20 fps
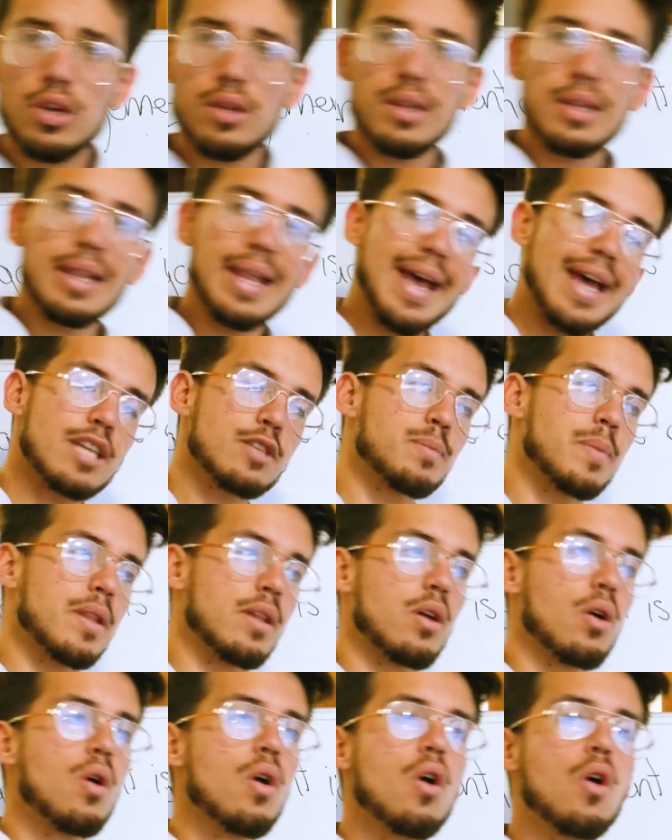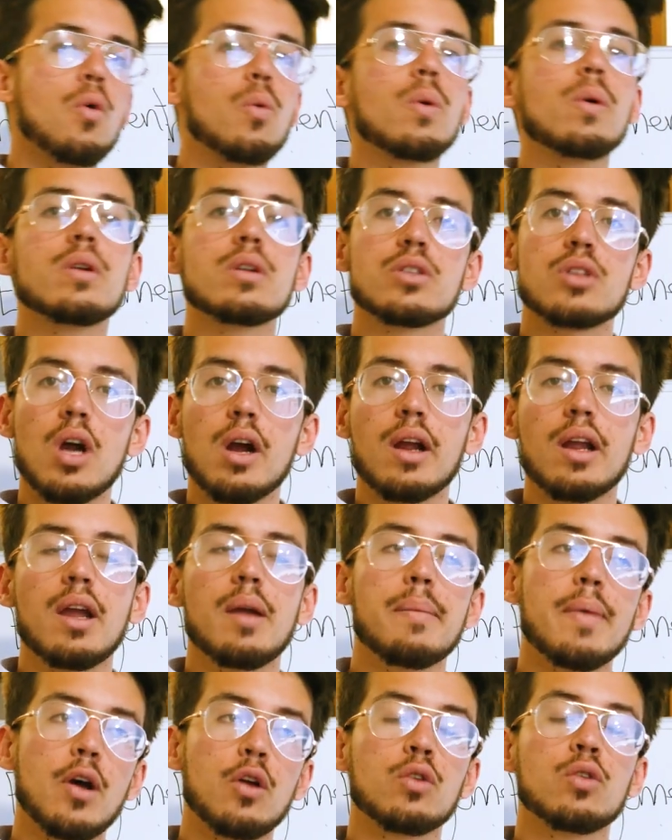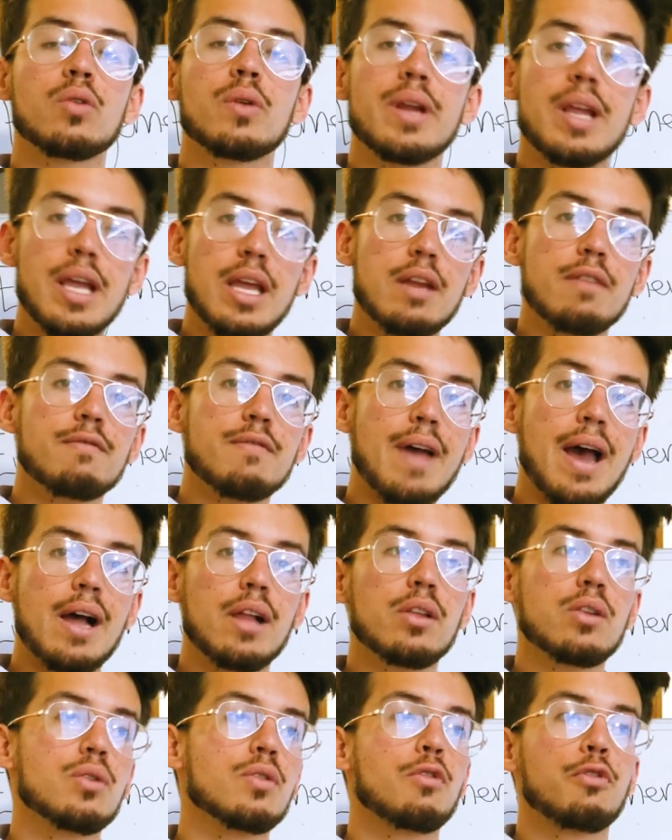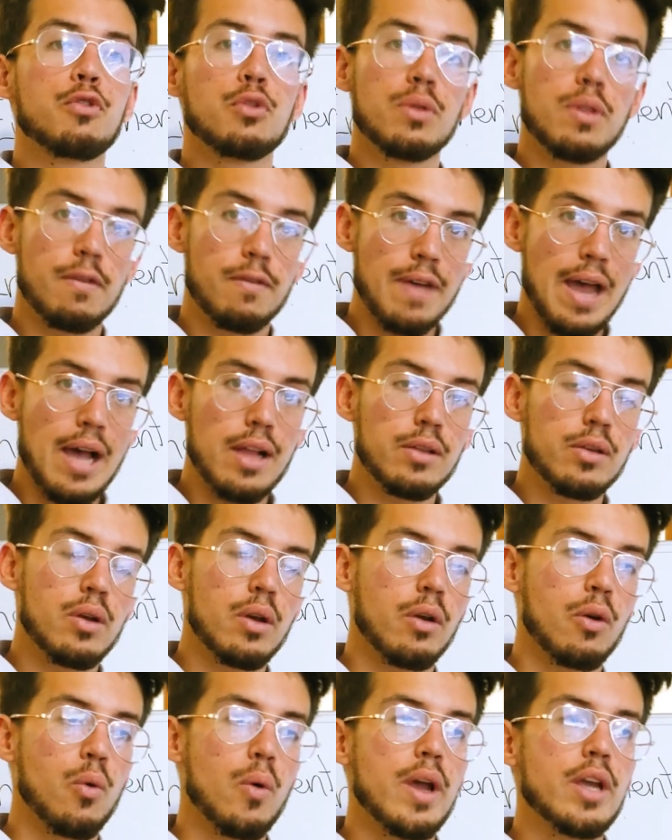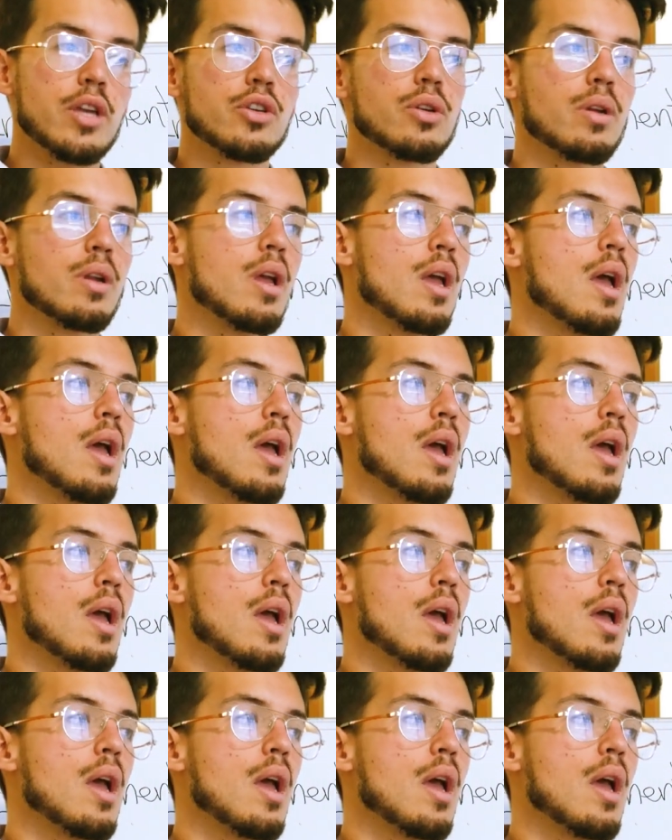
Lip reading: the last video, we were talking about creating value through the value equation.